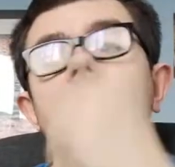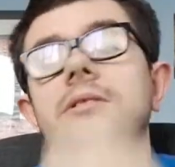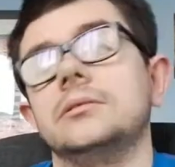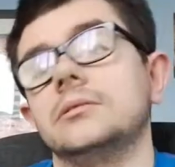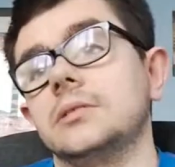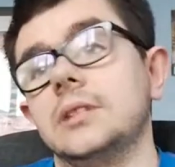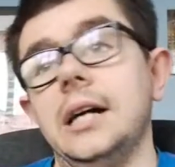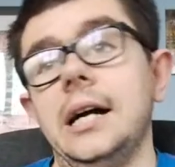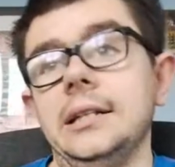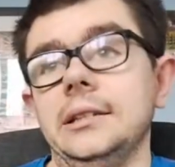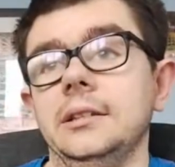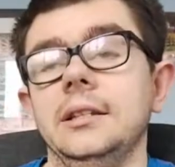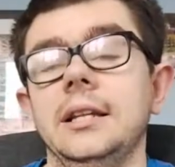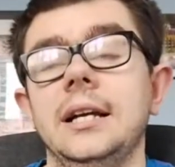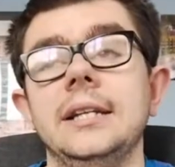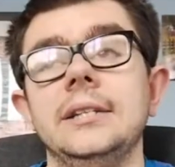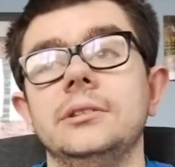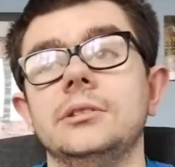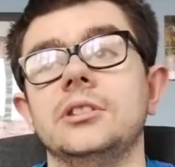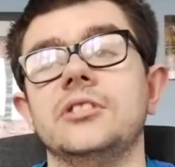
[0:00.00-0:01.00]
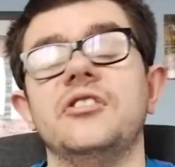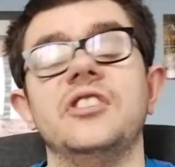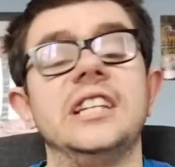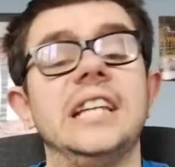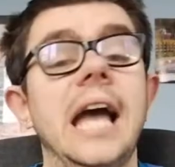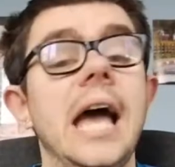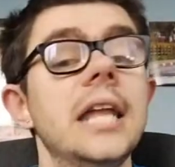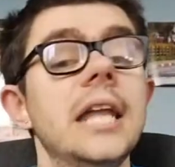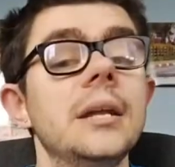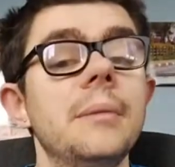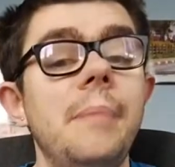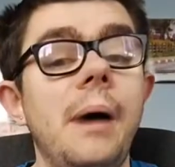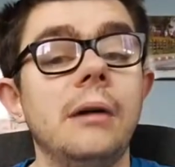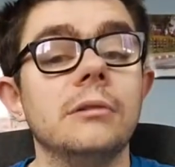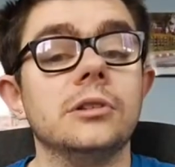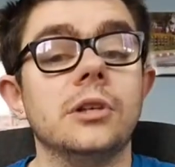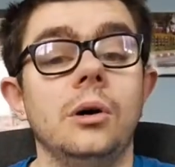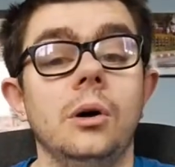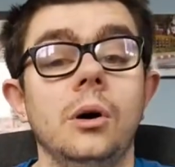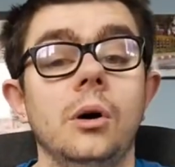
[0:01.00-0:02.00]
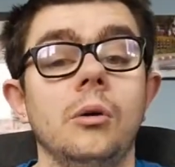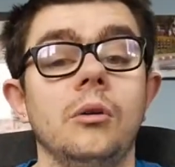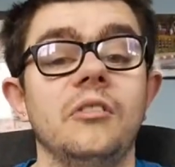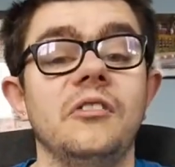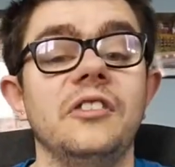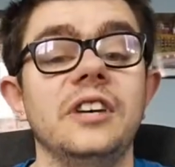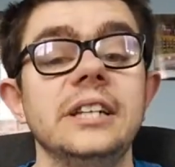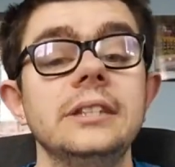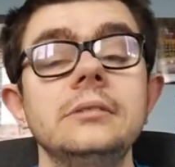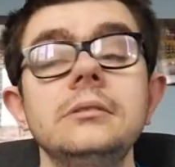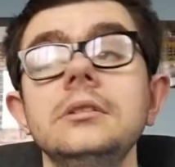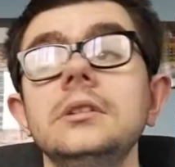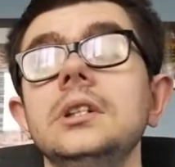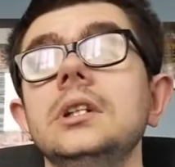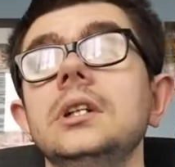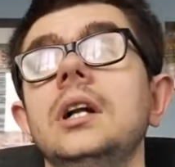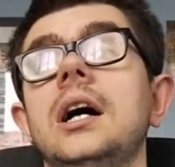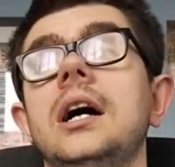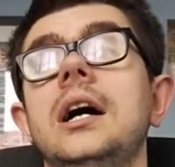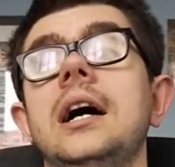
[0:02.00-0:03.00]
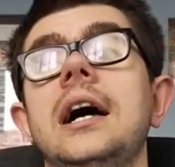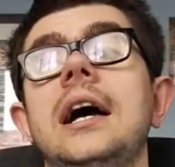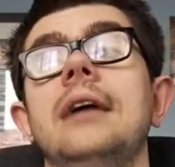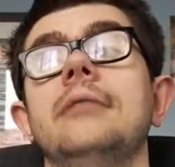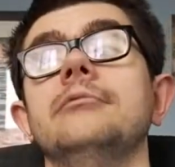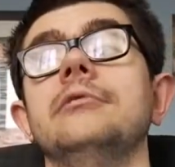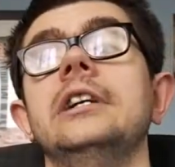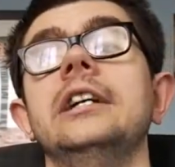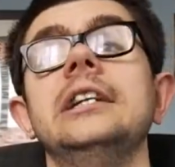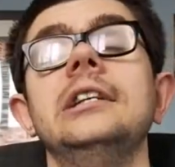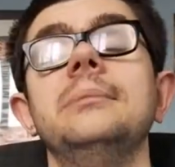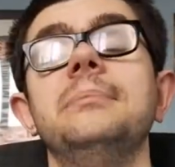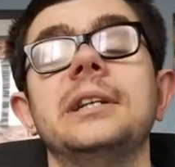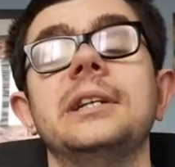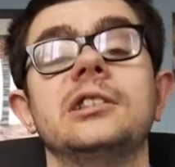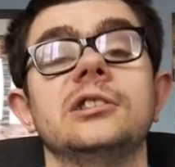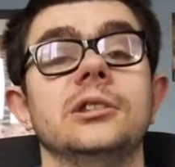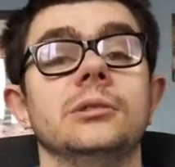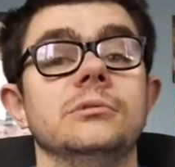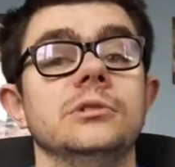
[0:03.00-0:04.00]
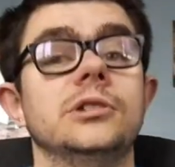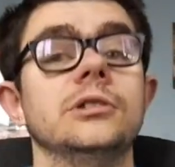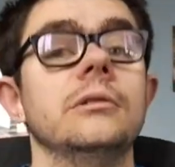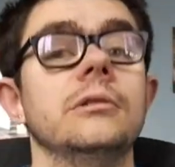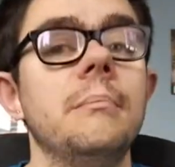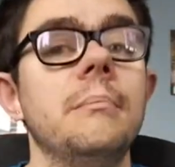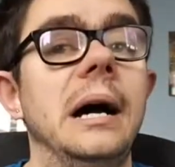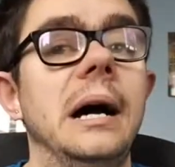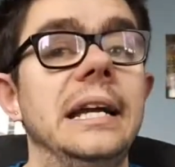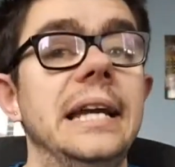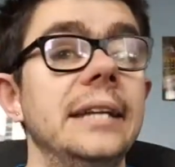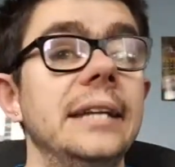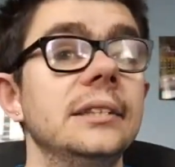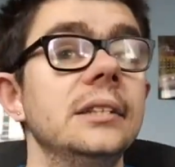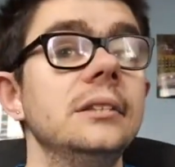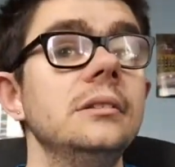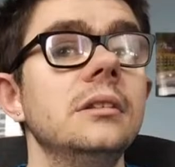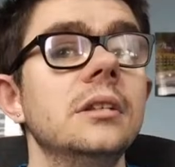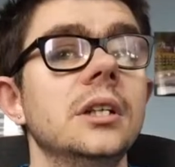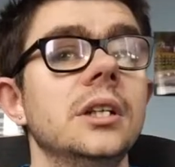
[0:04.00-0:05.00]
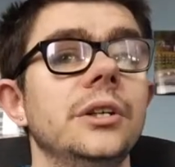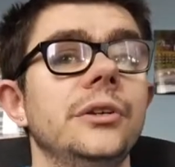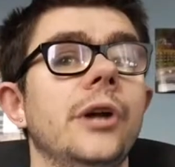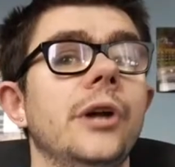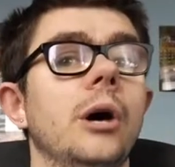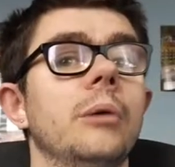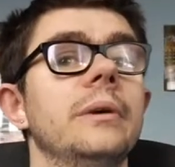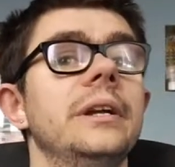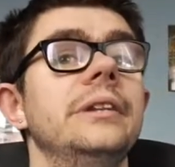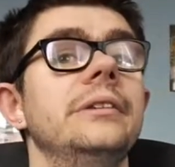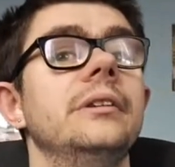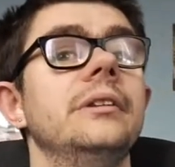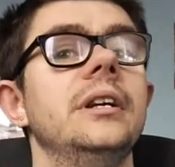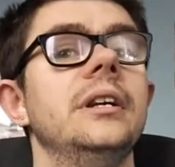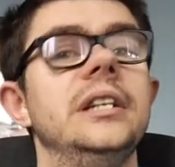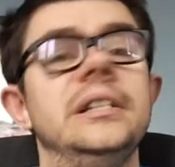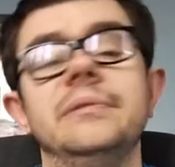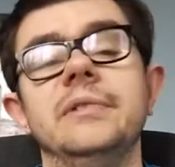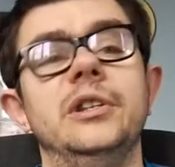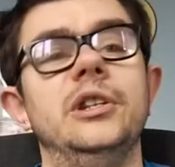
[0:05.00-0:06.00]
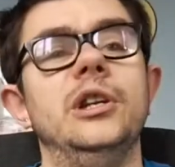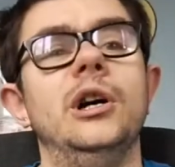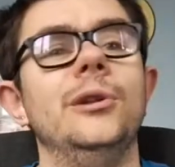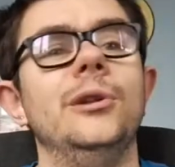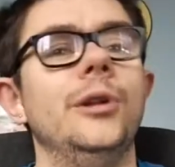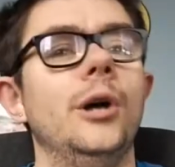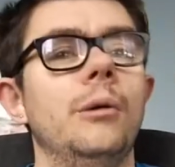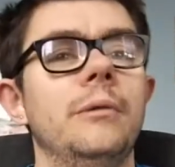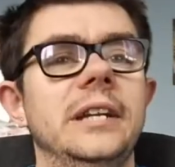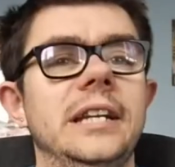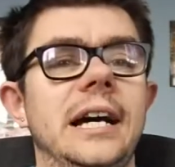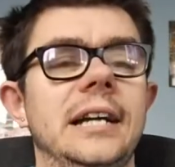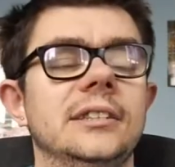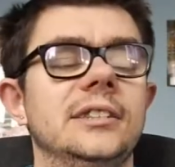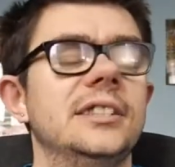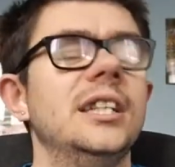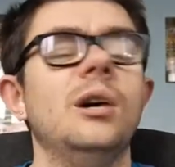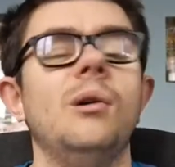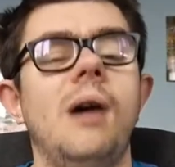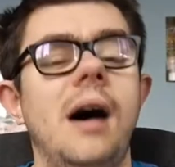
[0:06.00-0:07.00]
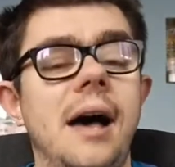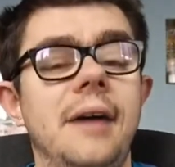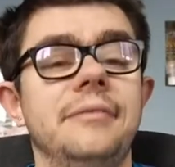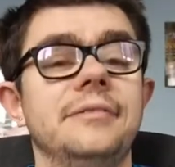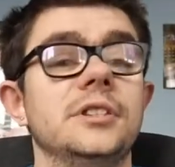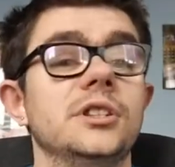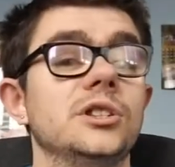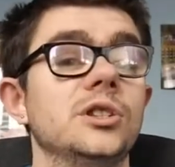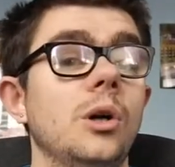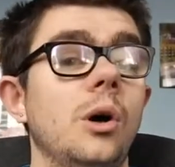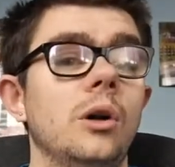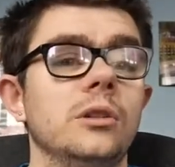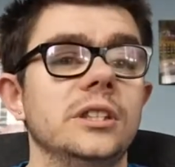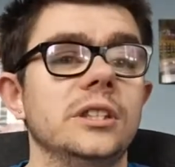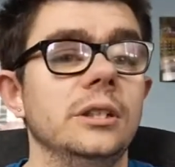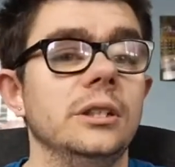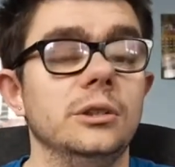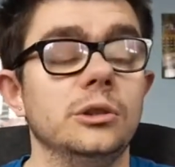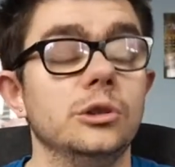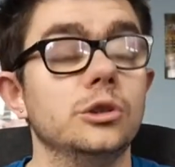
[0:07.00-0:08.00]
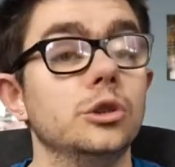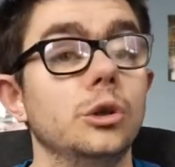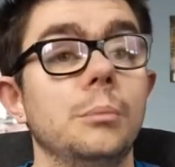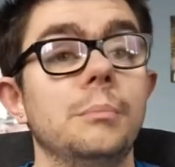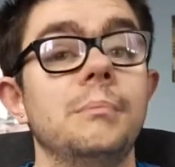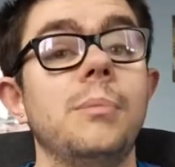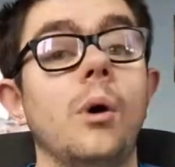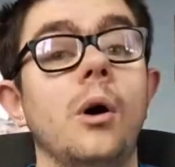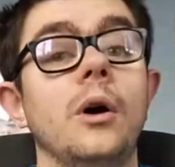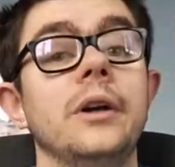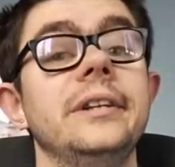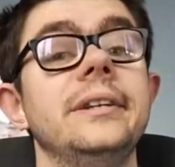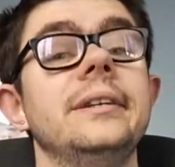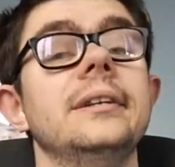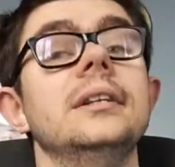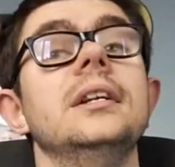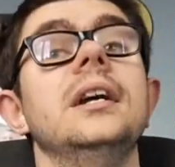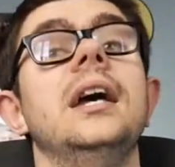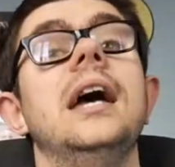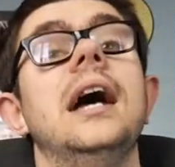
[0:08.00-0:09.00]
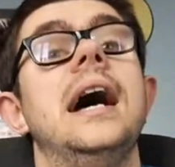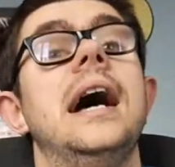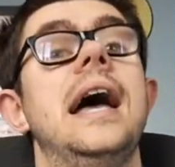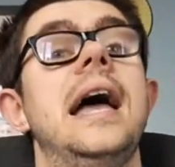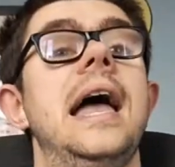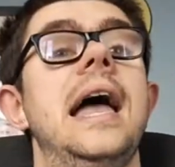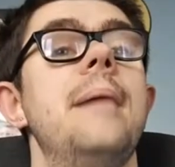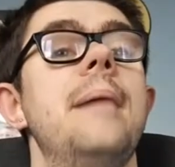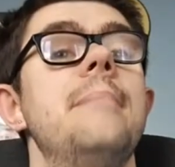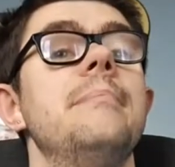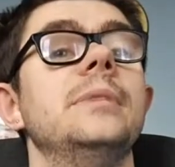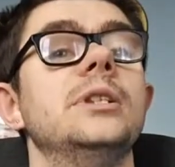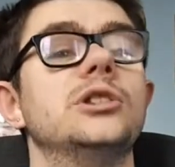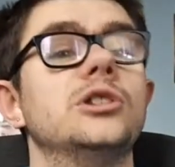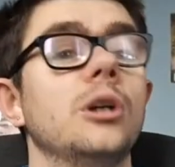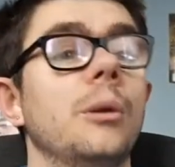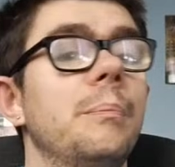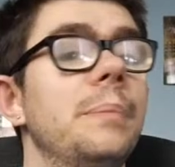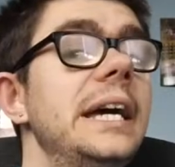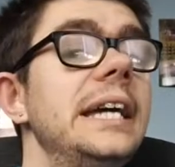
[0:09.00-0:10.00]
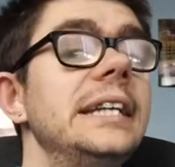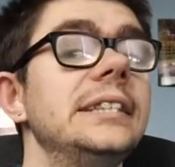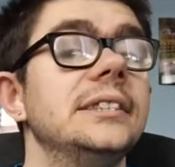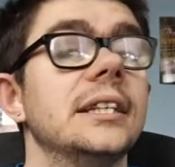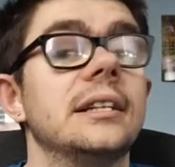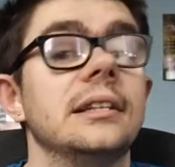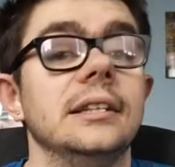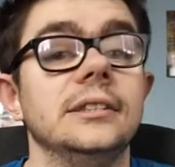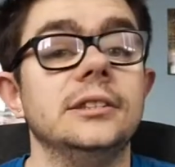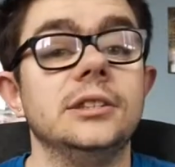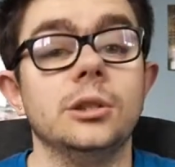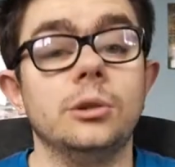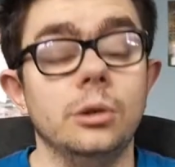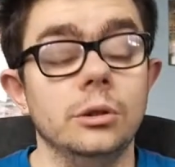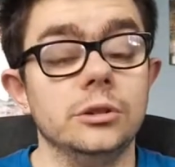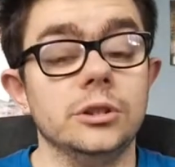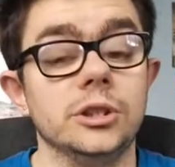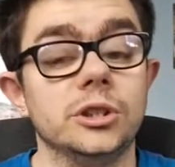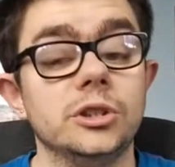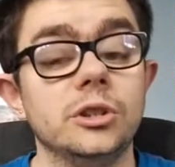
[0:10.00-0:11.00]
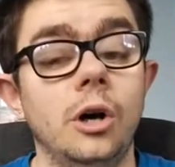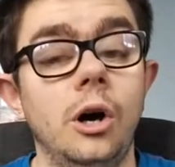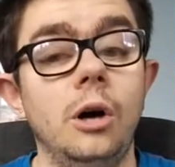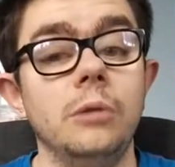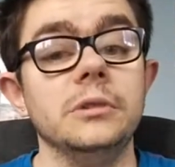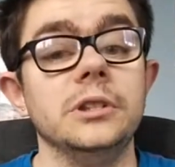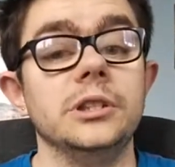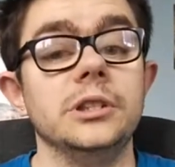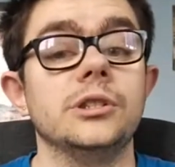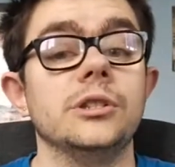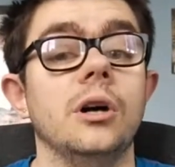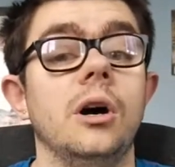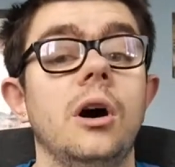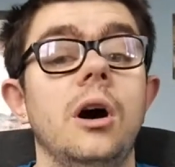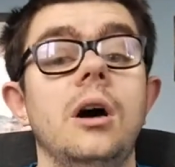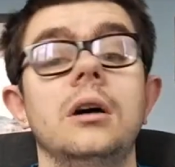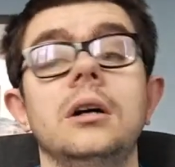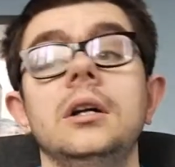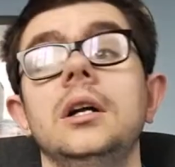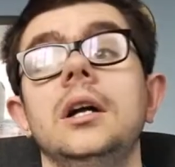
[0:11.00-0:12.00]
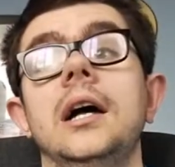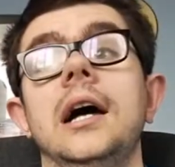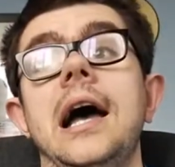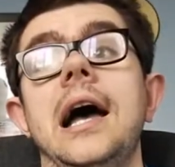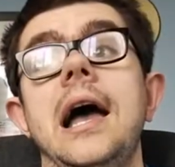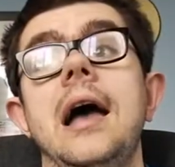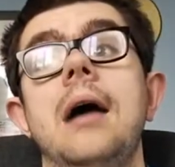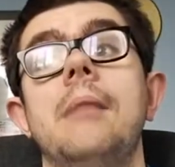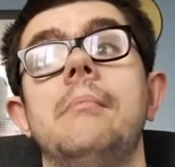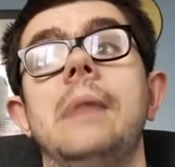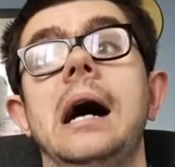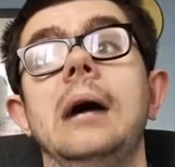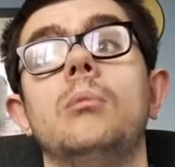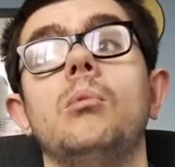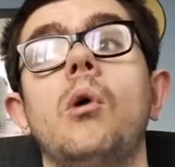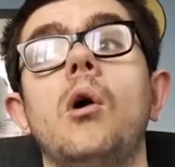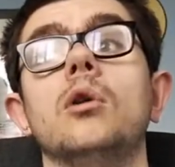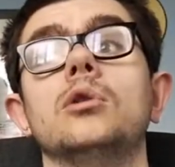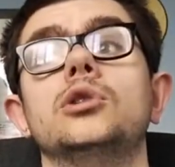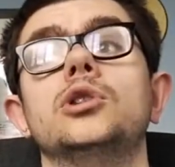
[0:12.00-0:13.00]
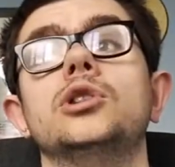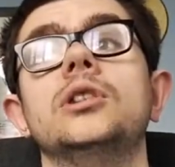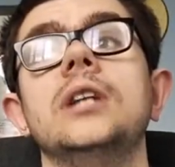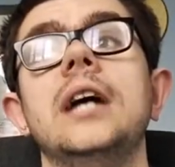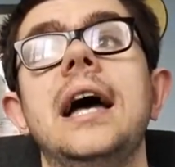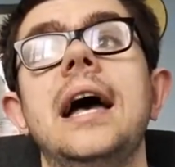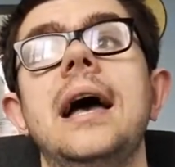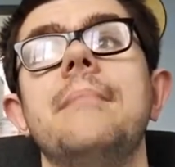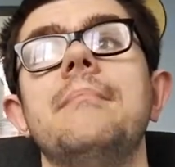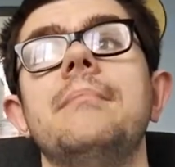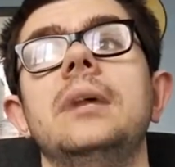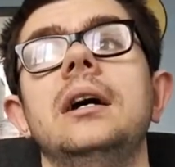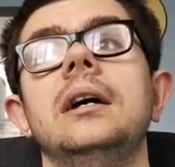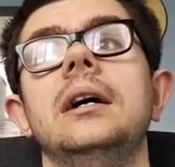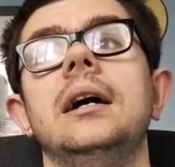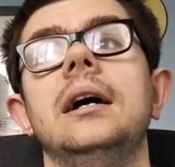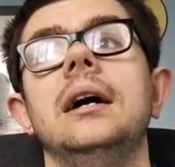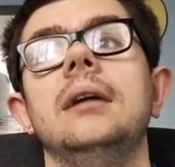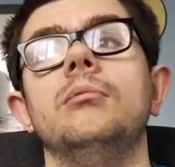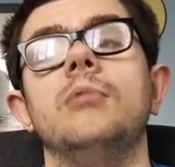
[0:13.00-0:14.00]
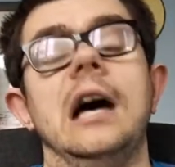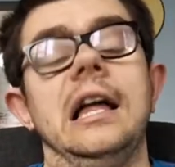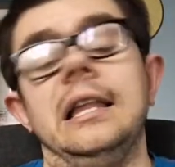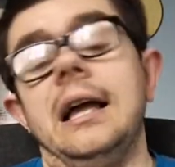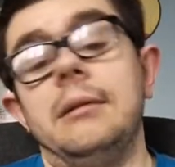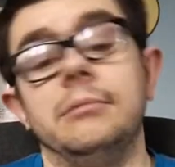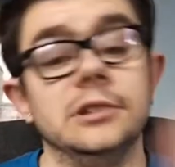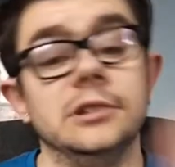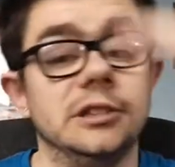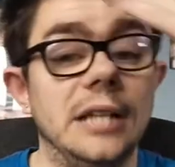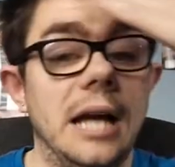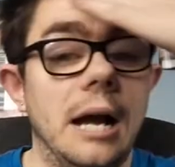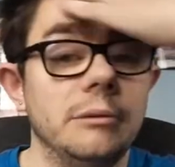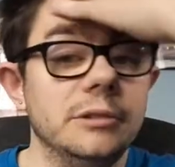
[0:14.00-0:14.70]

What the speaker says: kind of like just forgetting about the whole thing, really, because it was doing my head in, knowing I'd still have to sort it at some point. So basically, to cut the story short, I watched I was